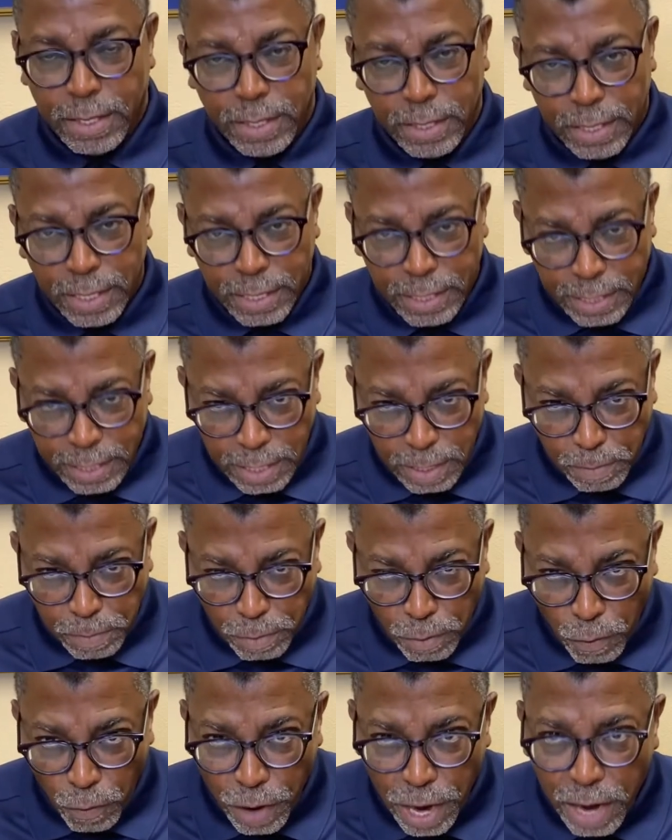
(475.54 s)
the
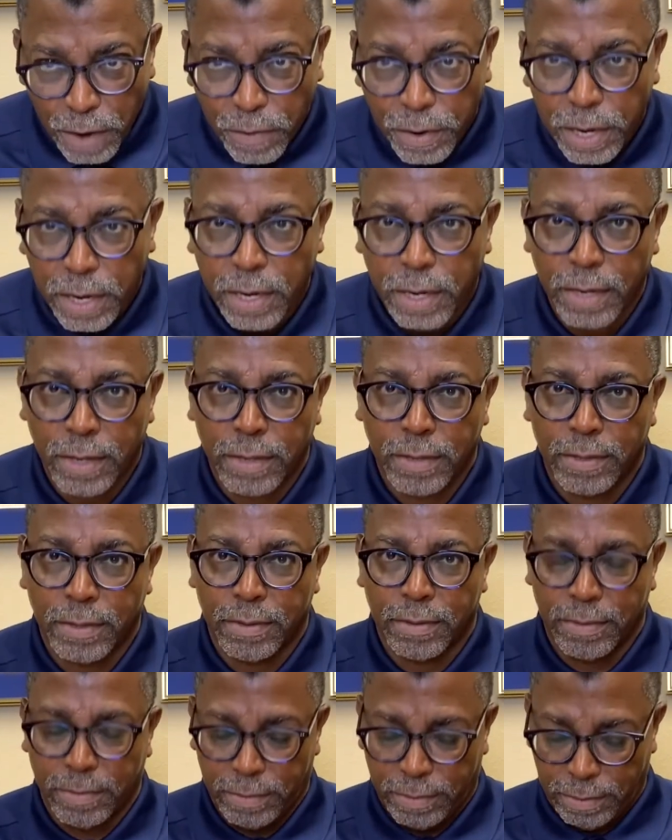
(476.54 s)
temporary.
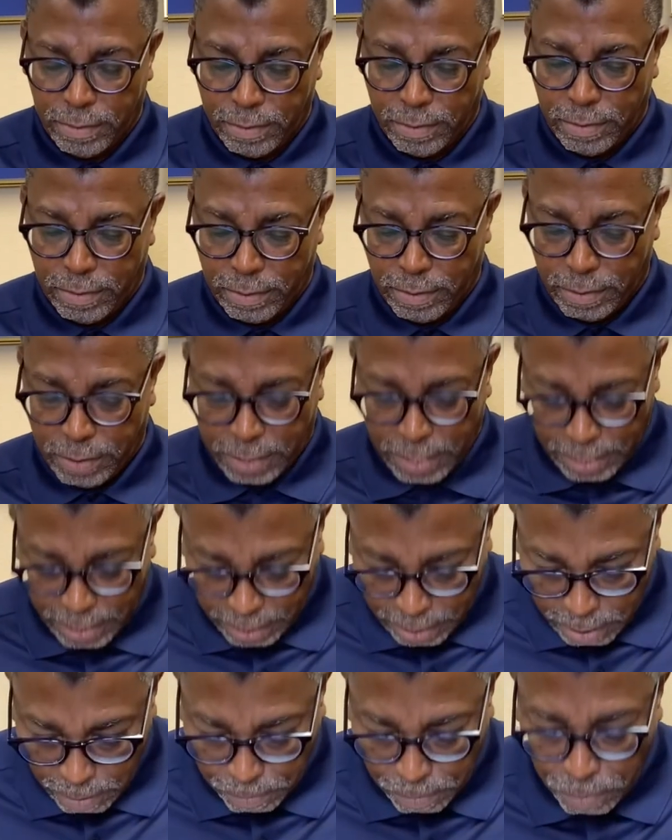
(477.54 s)
The
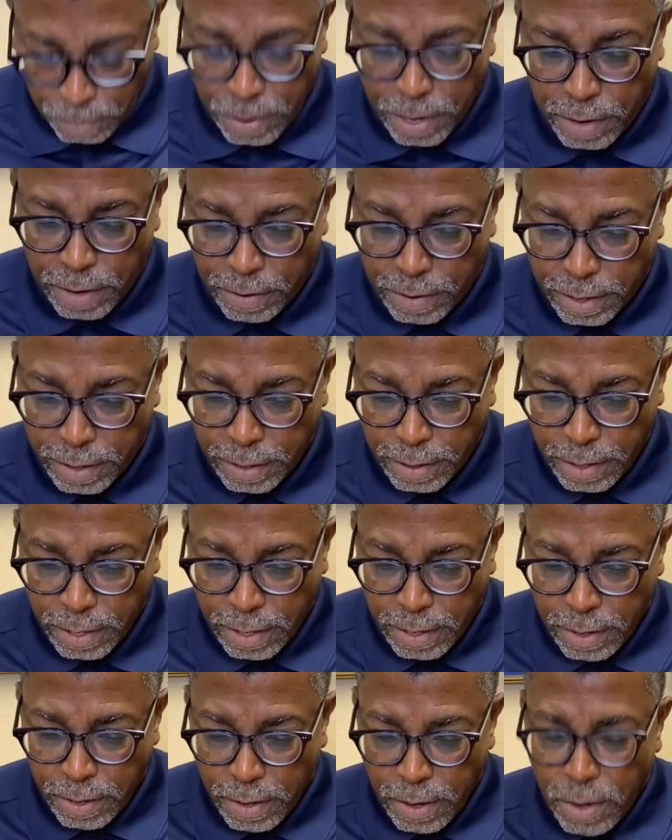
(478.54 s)
temporary.
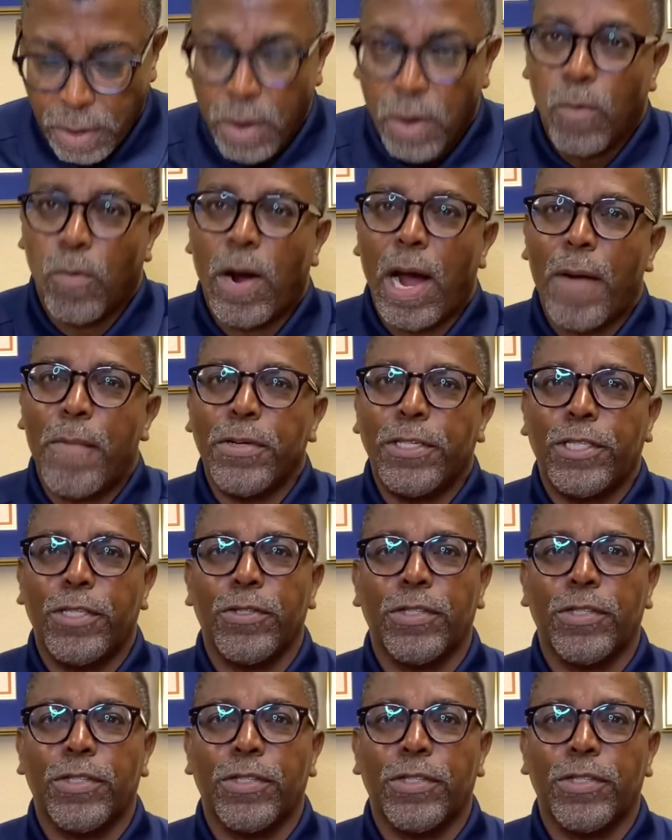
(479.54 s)
Why would you